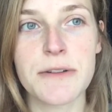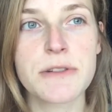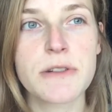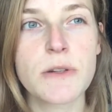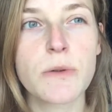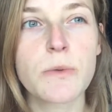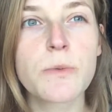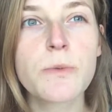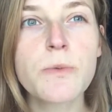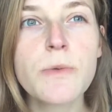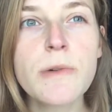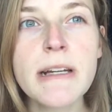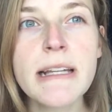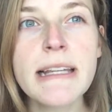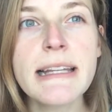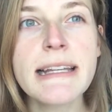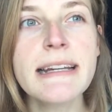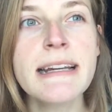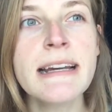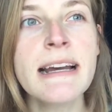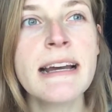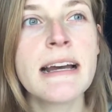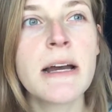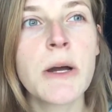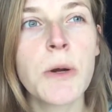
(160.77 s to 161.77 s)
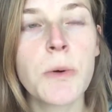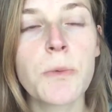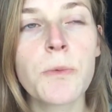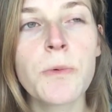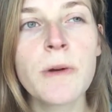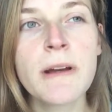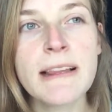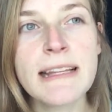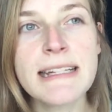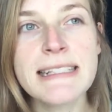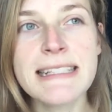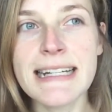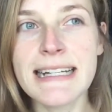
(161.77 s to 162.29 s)
So really,
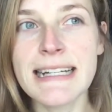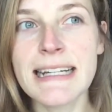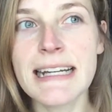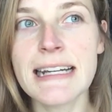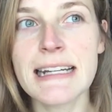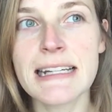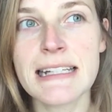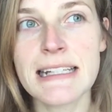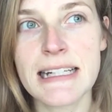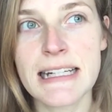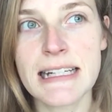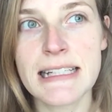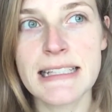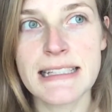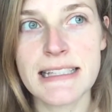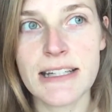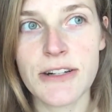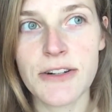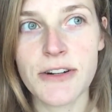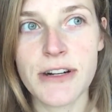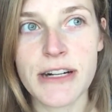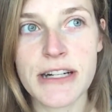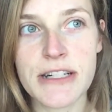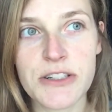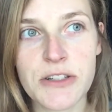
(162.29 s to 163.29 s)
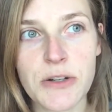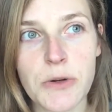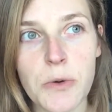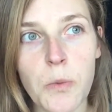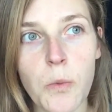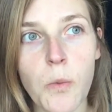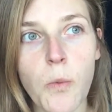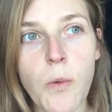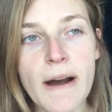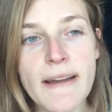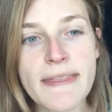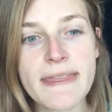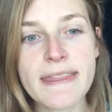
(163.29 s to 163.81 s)
really taking into
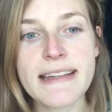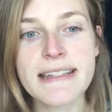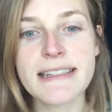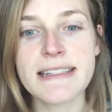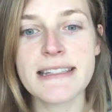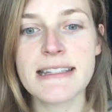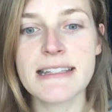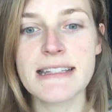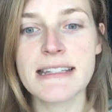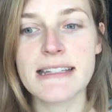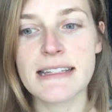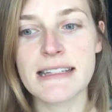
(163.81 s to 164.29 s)
consideration what these